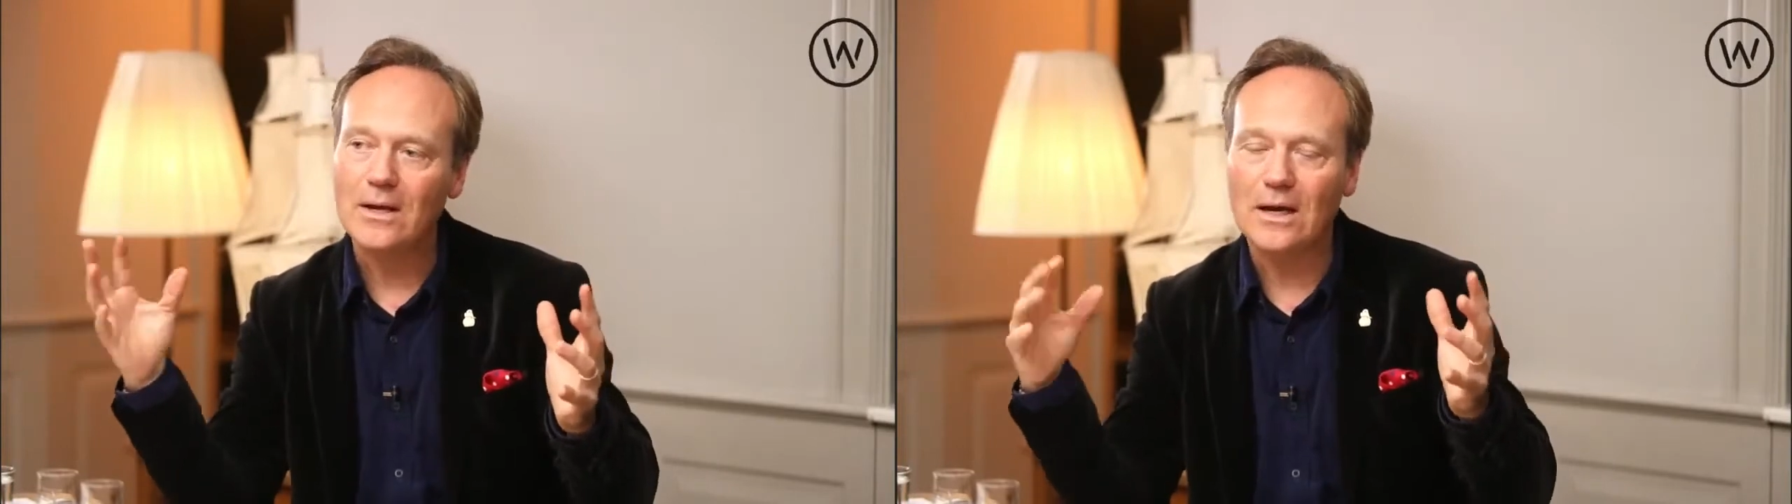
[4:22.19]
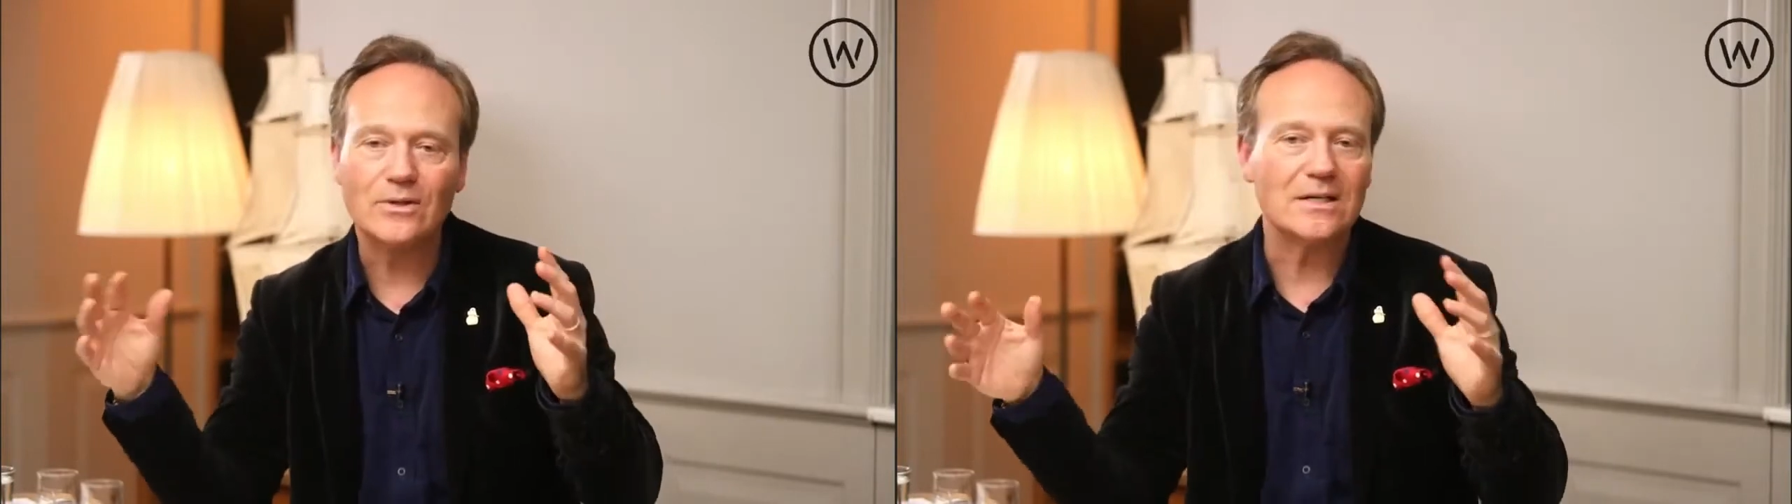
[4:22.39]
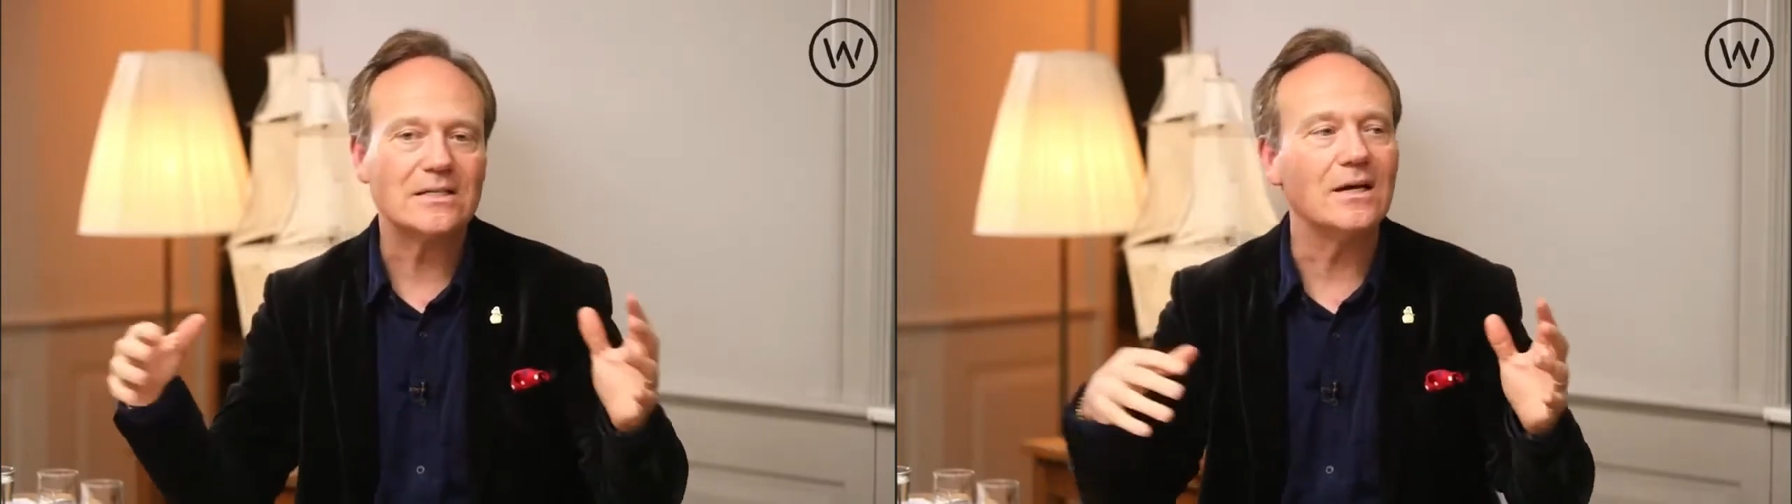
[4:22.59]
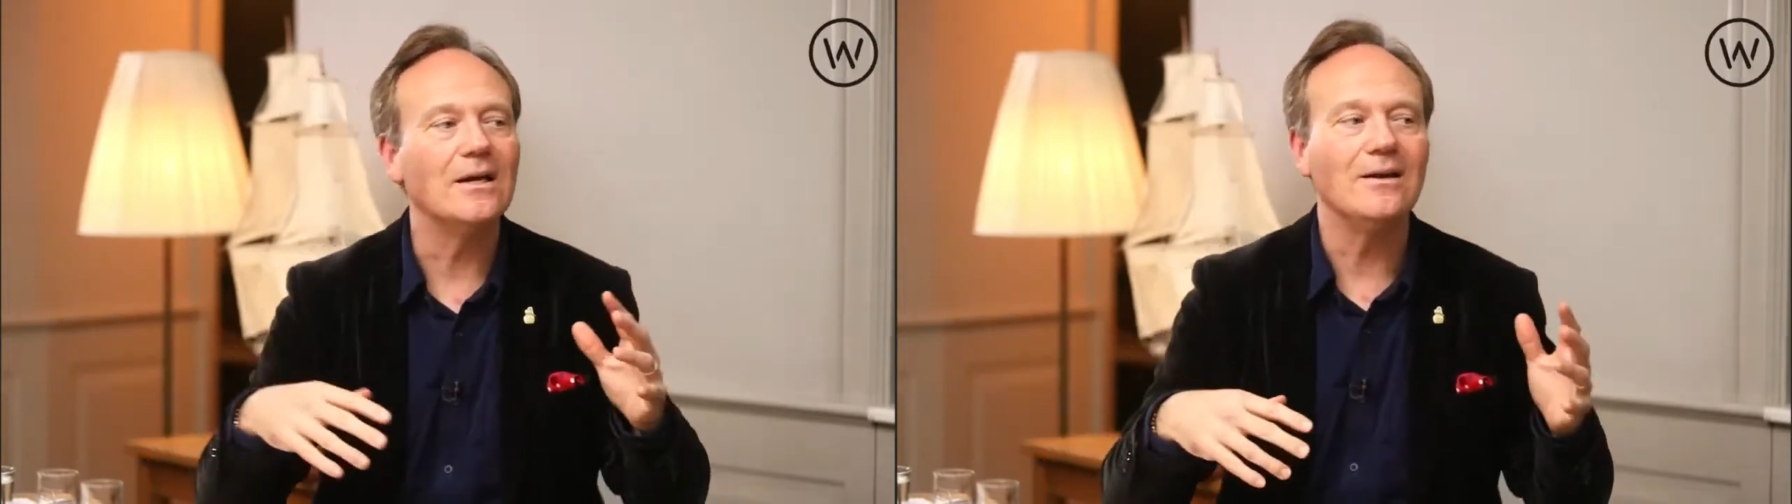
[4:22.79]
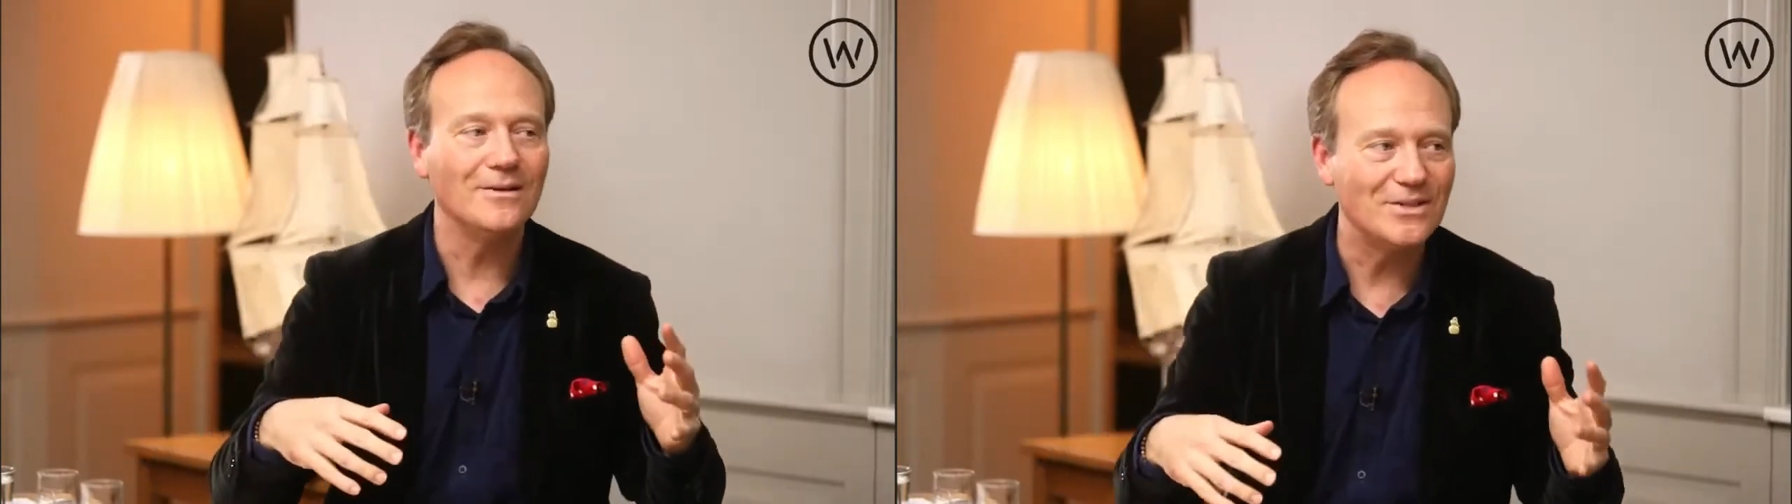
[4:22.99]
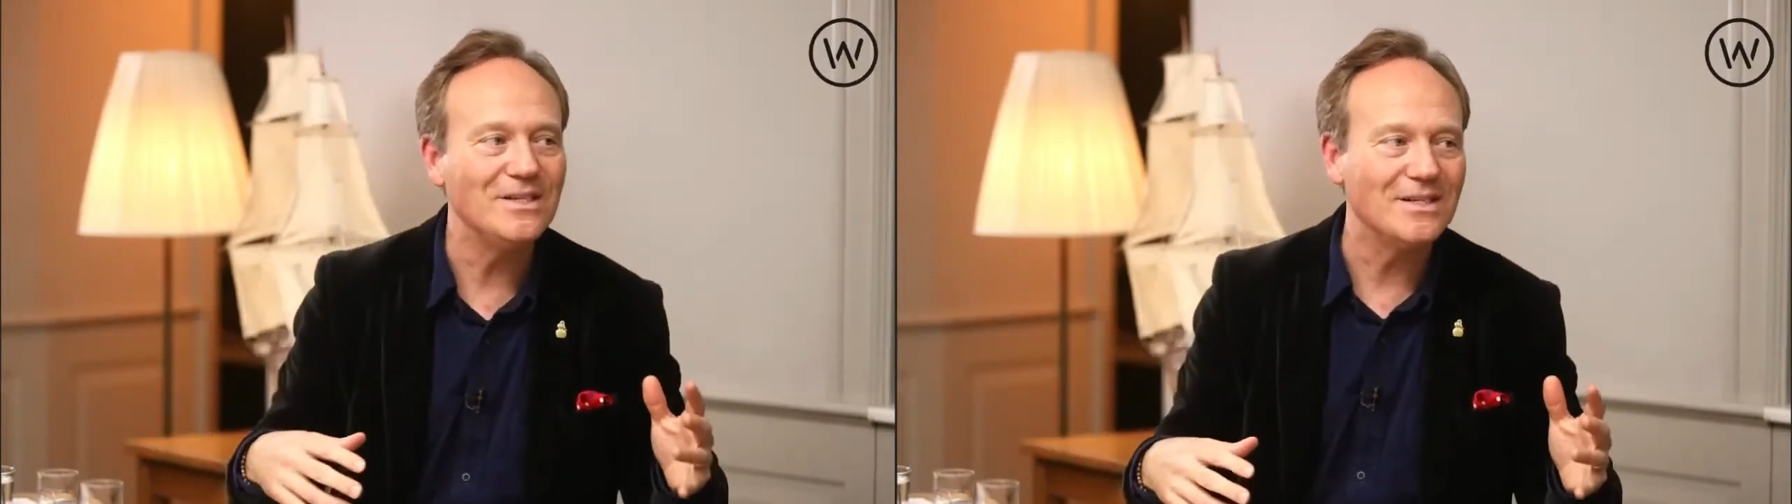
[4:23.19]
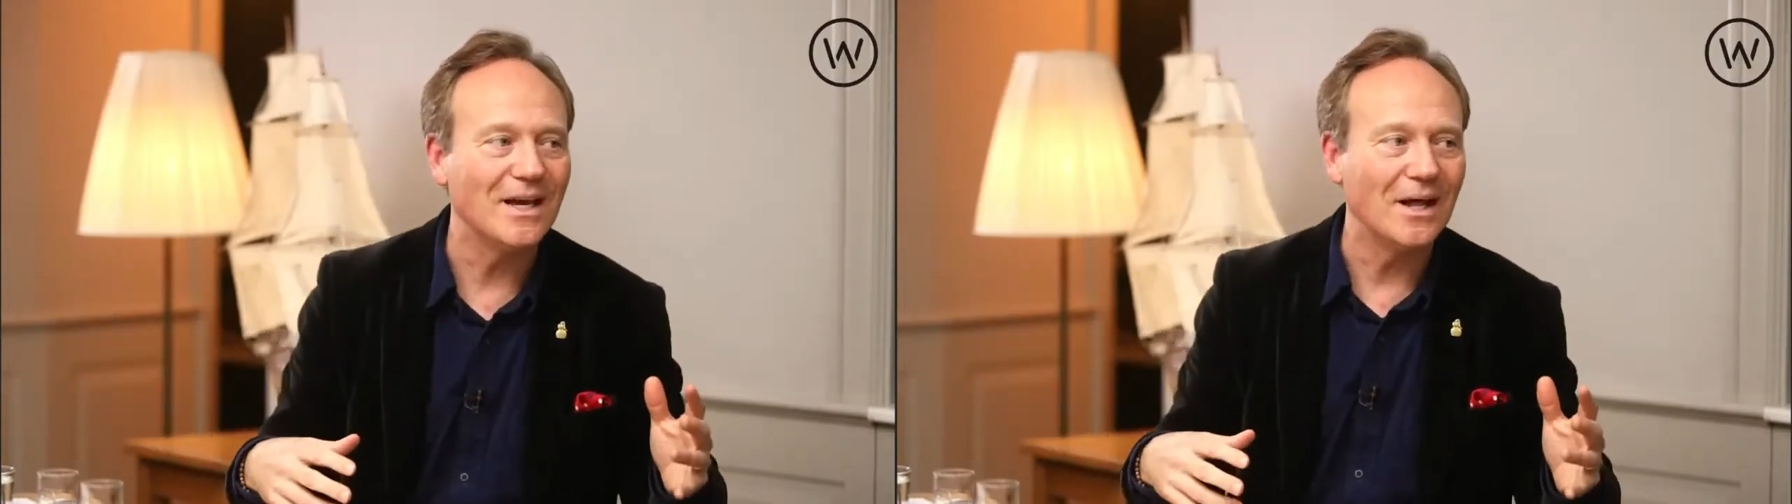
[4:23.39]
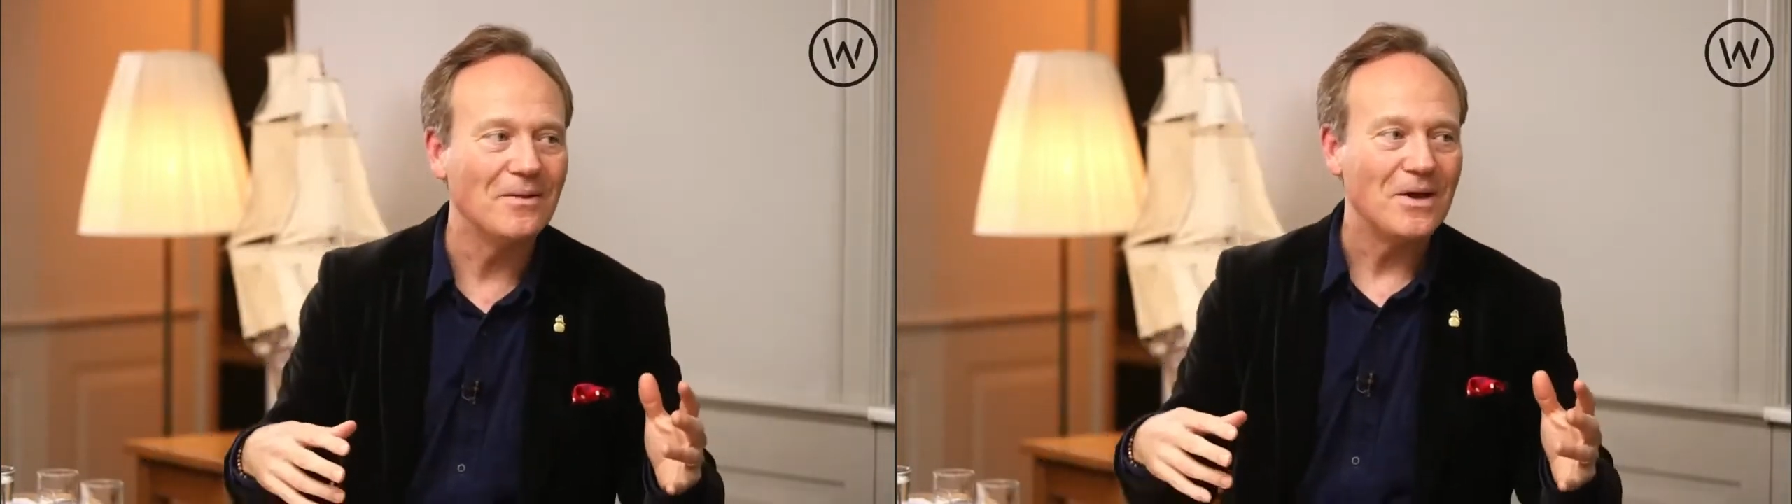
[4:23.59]
Now that's not a little
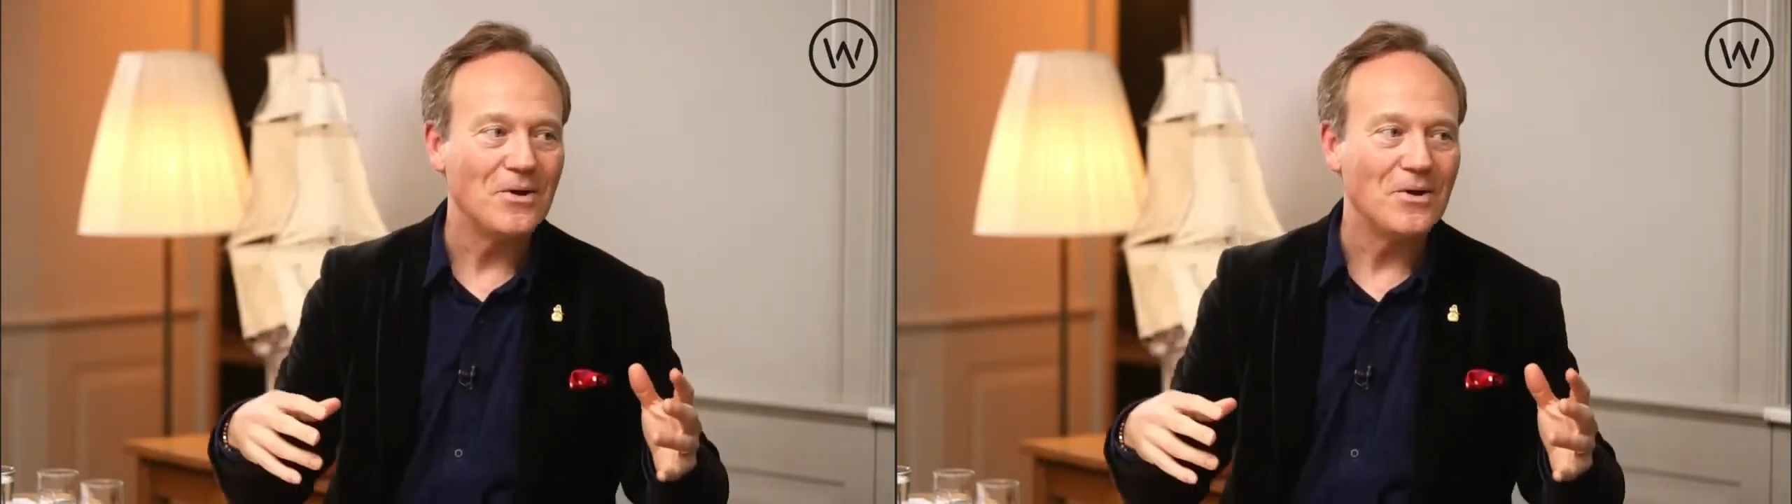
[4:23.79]
detail.